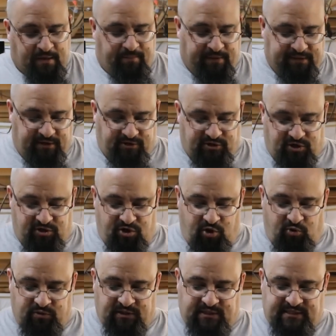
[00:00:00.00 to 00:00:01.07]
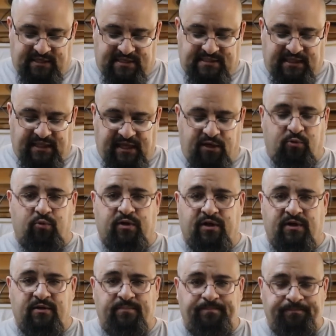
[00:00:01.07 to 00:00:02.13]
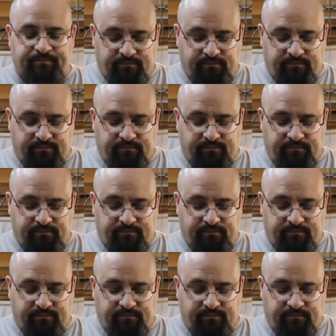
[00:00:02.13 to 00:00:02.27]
But there's a note that says liquid.